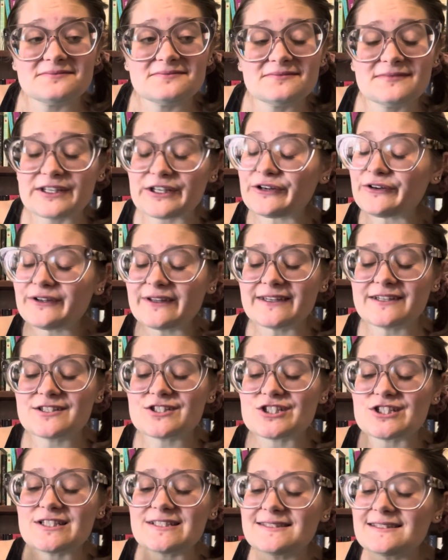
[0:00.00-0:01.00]
Literally,
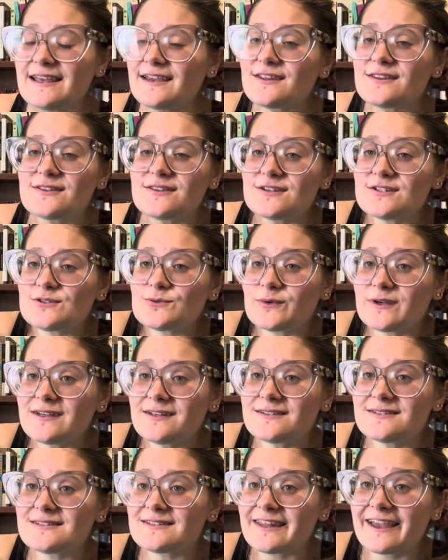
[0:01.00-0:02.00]
she's like the
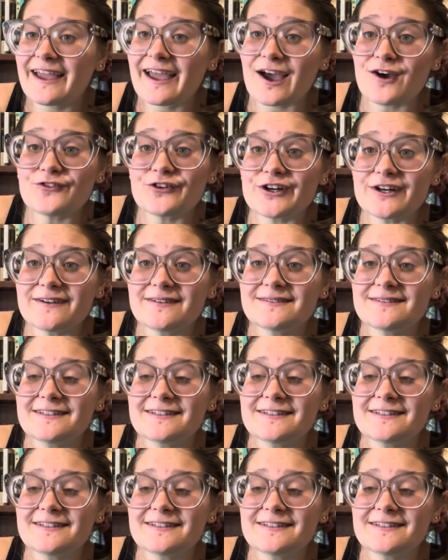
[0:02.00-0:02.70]
sweetest thing ever.